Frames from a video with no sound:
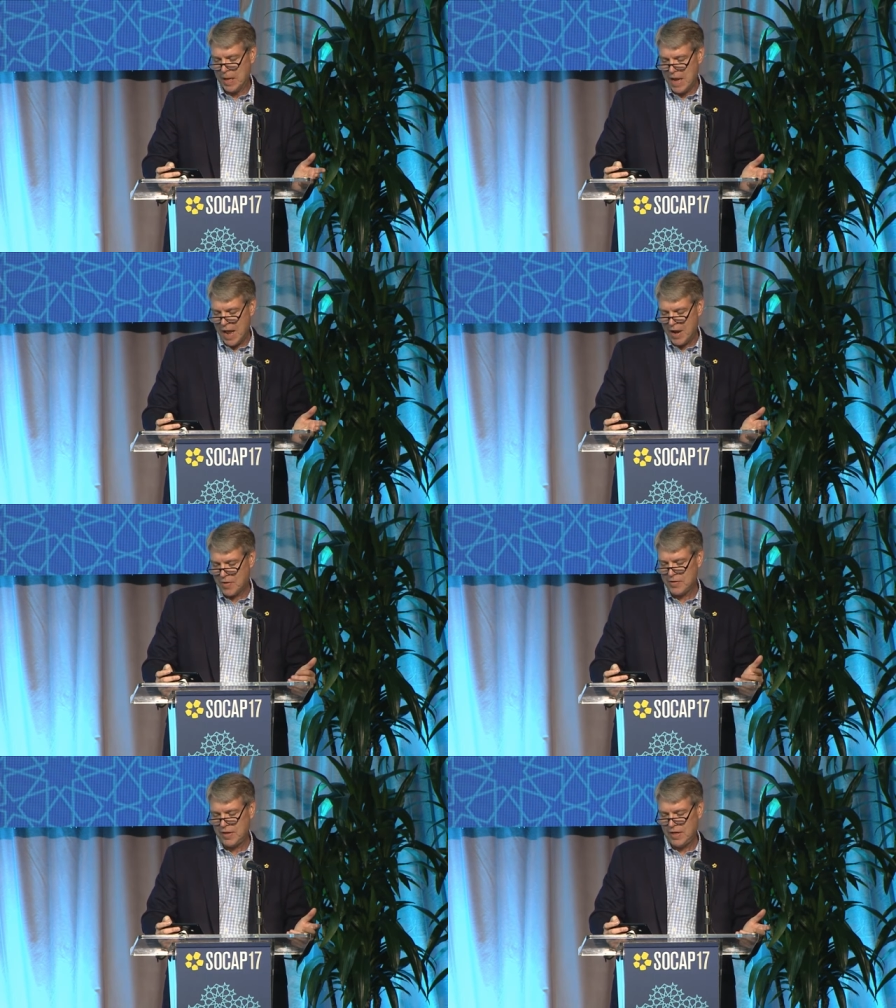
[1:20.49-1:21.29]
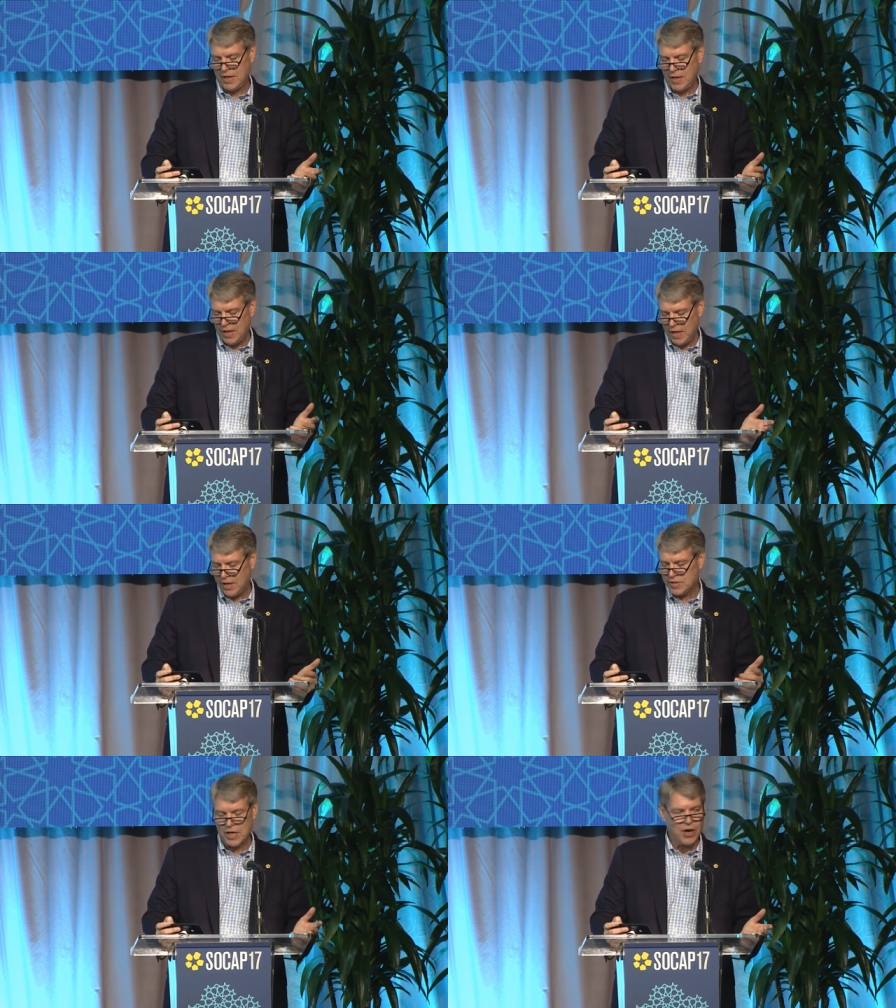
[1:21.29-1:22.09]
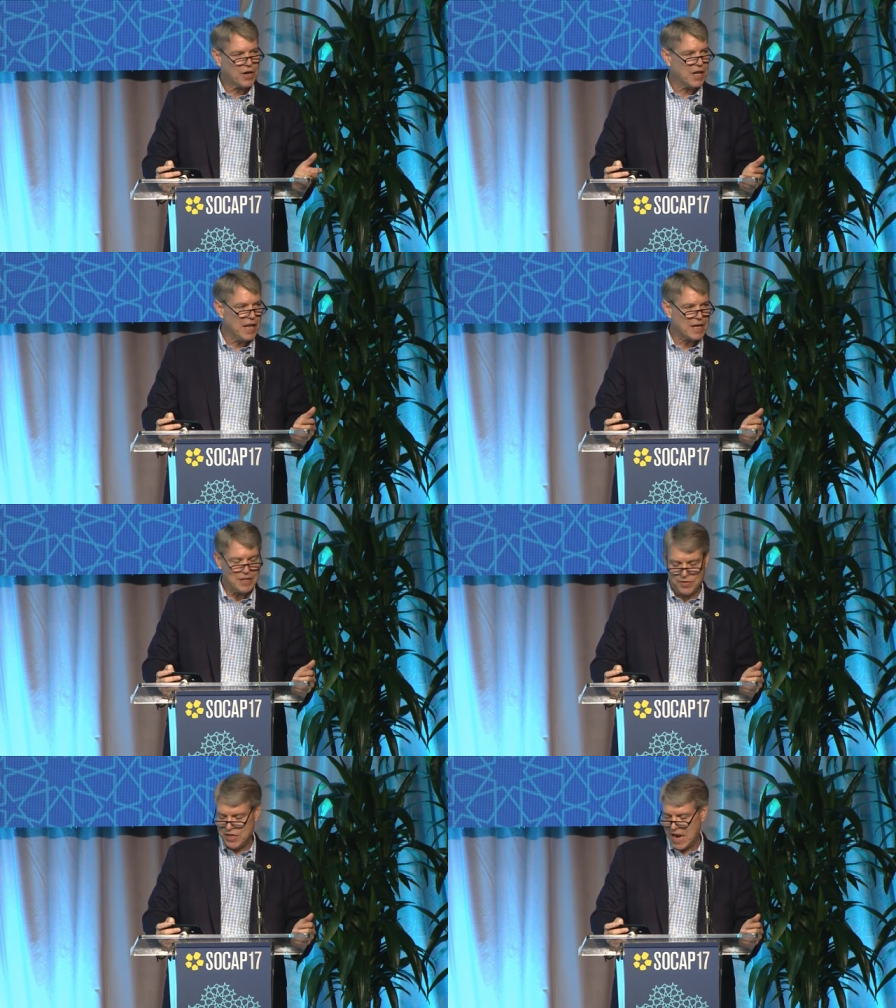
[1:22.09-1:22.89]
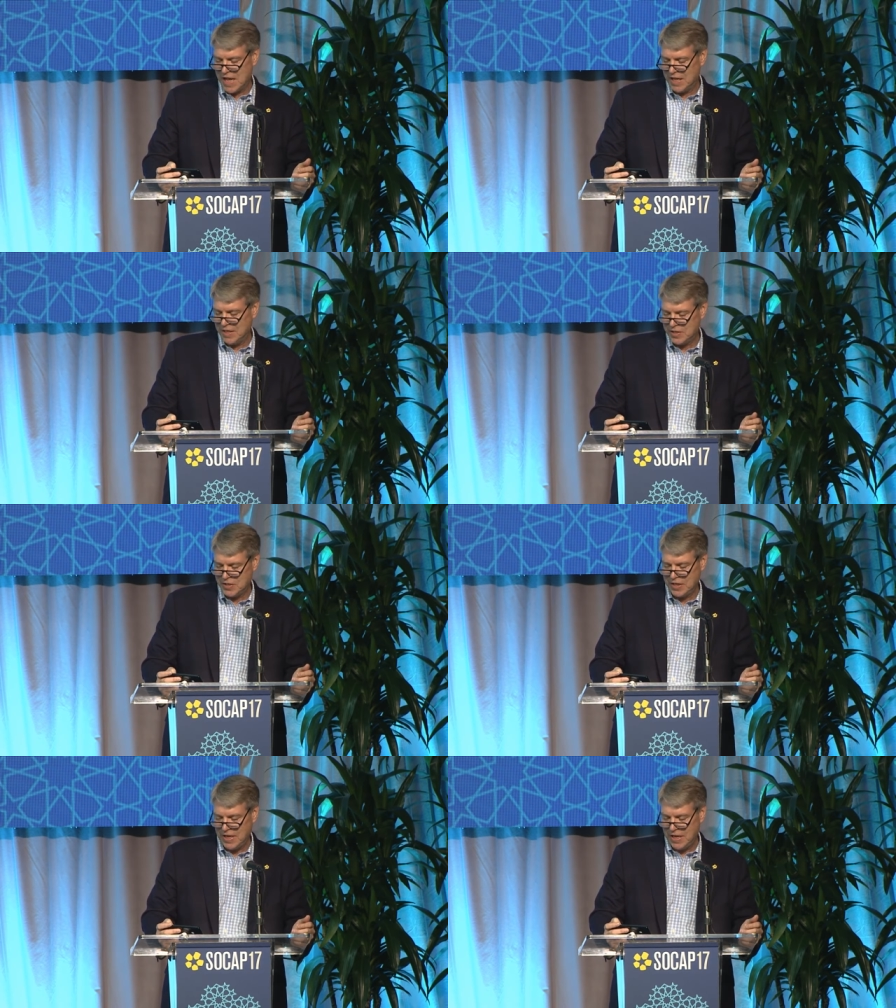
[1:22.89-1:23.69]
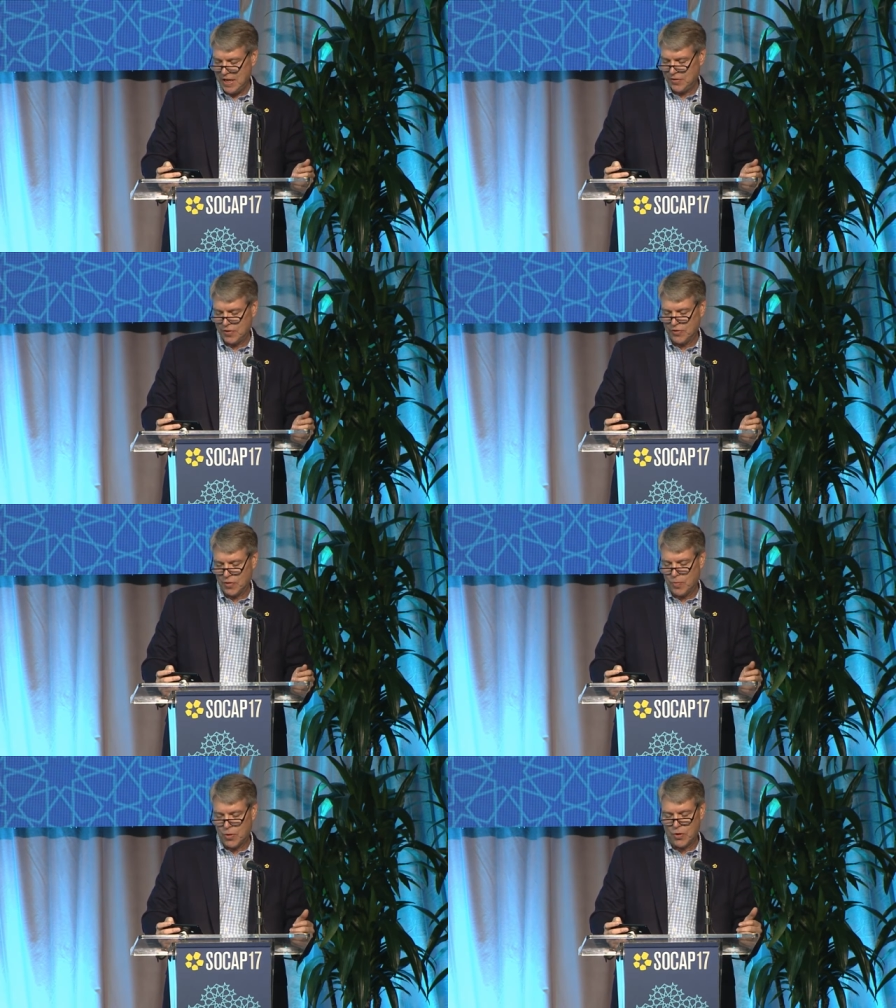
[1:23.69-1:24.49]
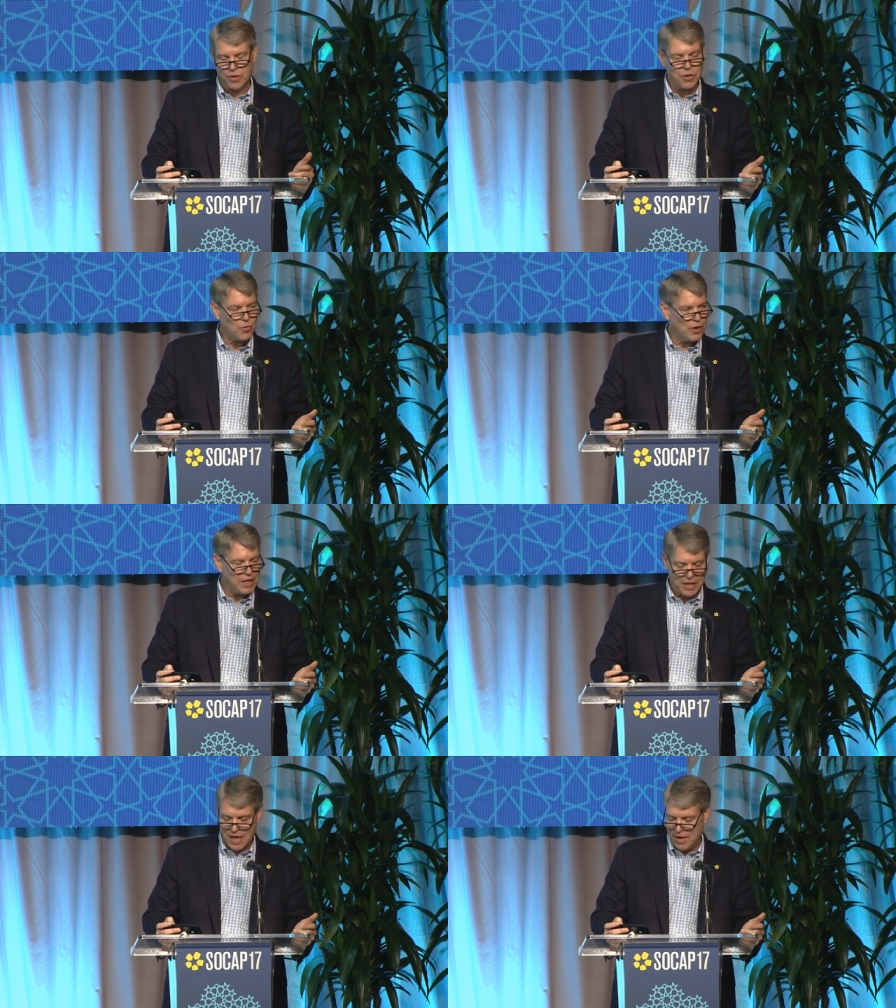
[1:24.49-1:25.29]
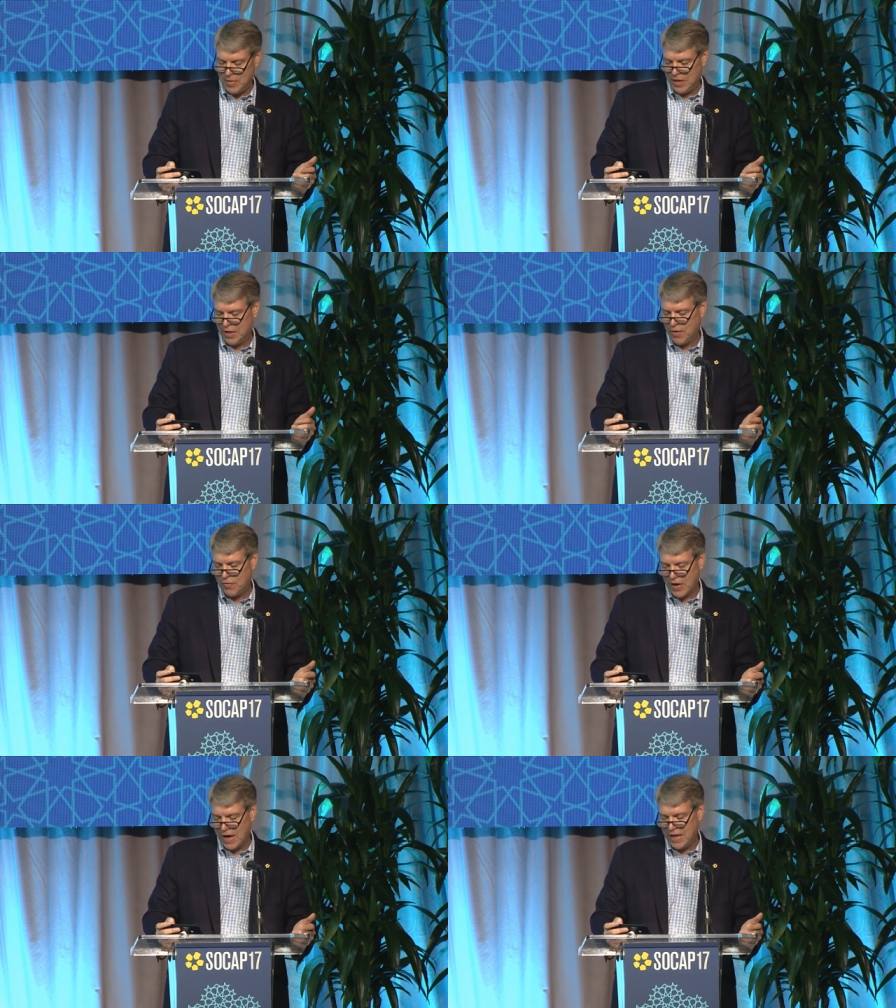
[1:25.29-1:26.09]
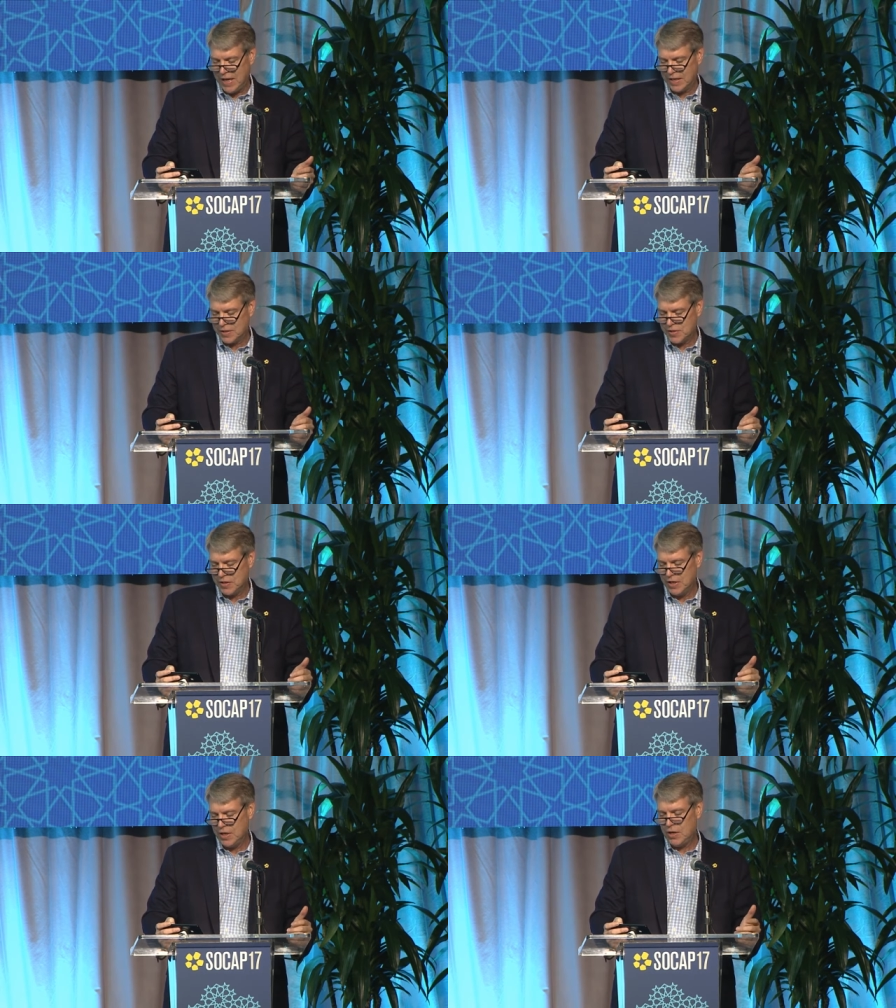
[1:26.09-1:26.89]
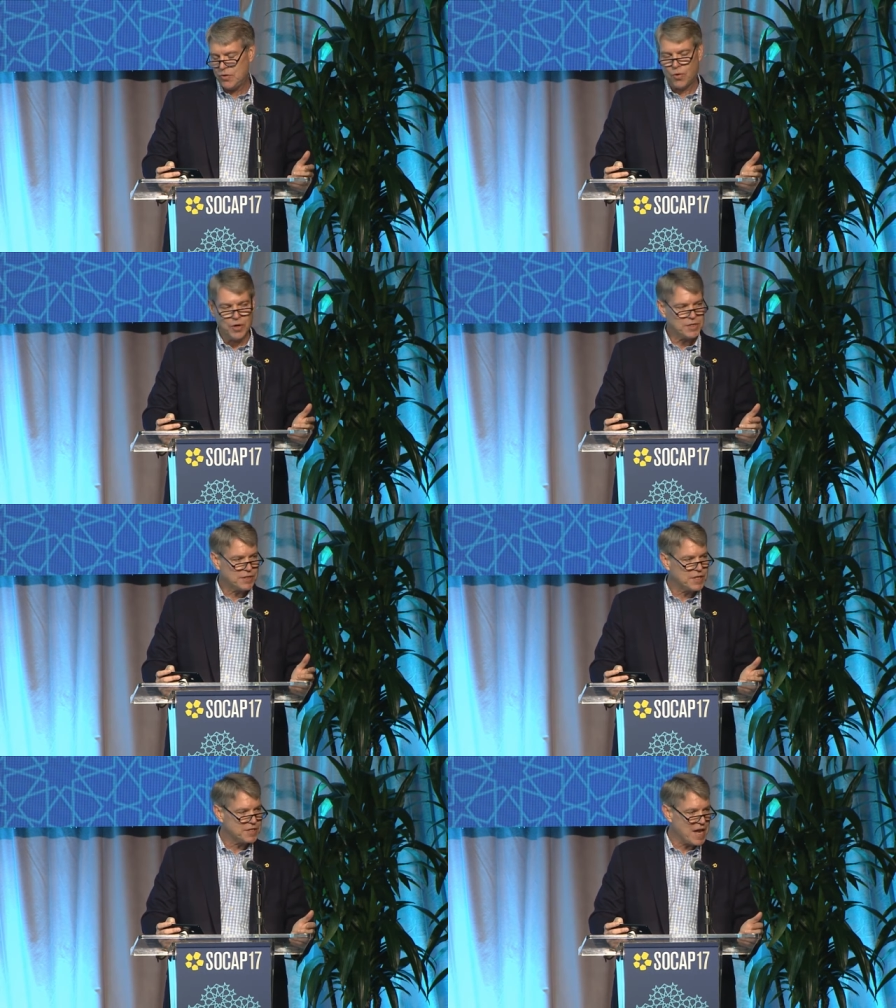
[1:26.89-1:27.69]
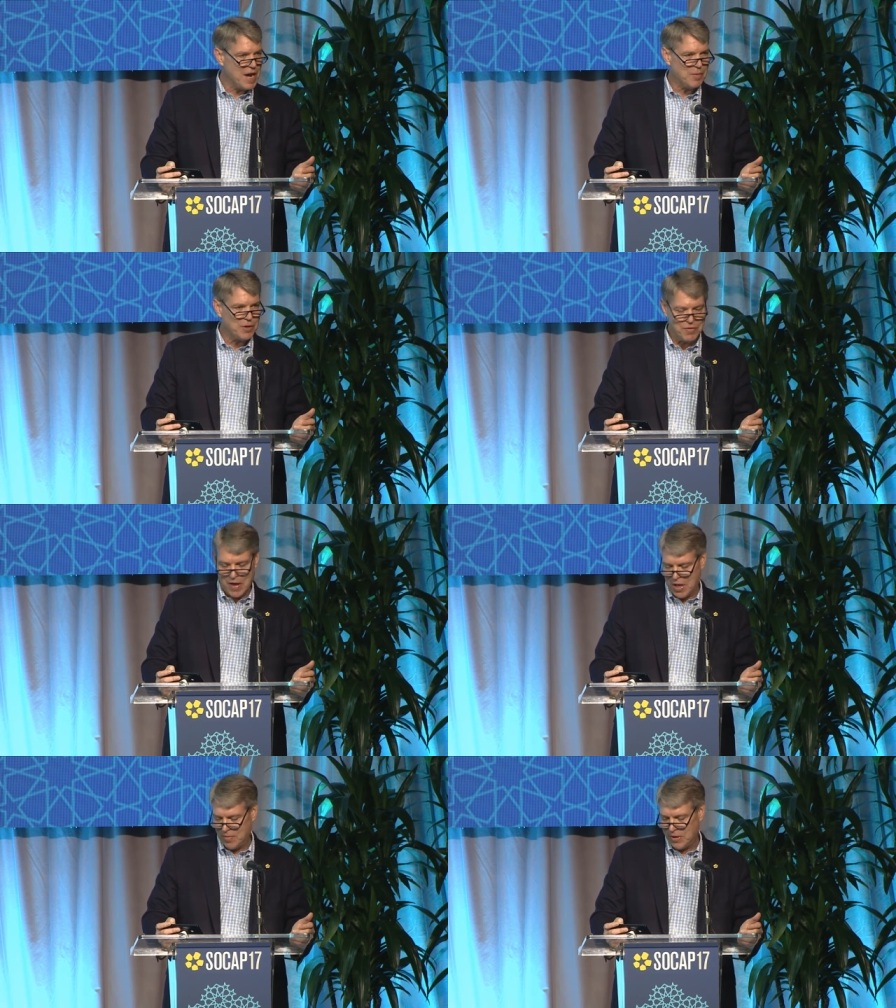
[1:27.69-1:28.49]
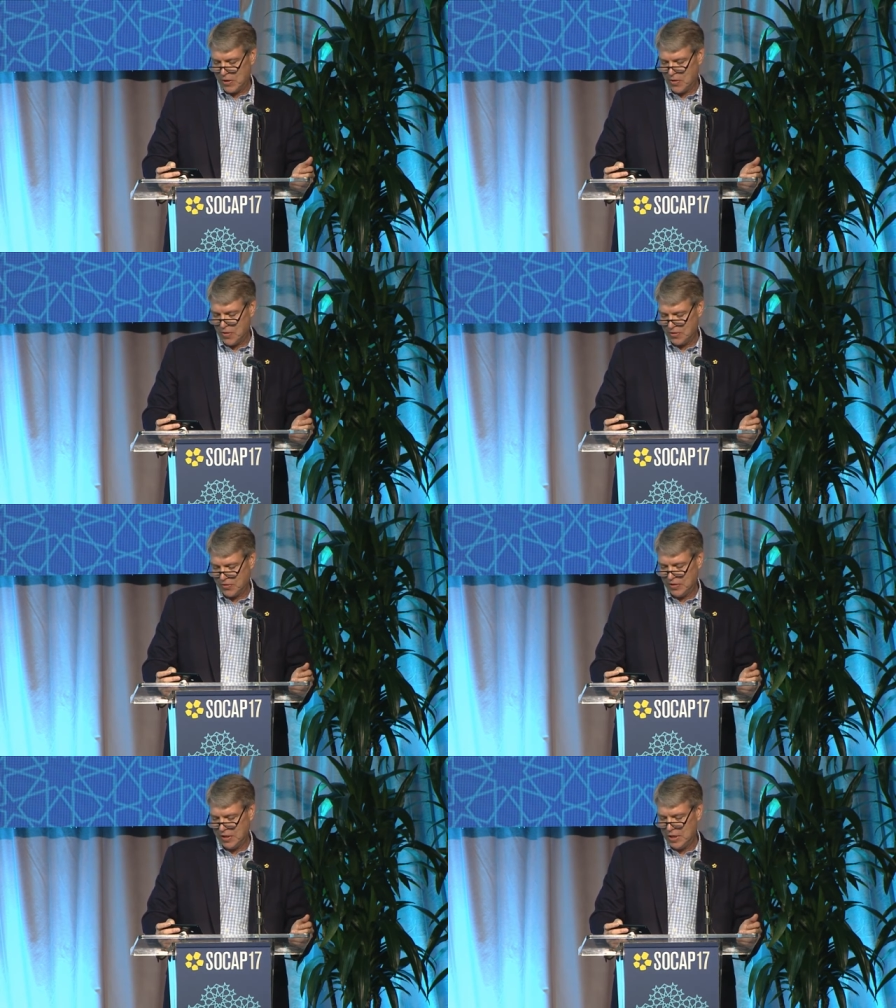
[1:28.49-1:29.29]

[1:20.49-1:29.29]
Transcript: Now, his and our collective challenge is to support the realignment of finance towards the Sustainable Development Goals.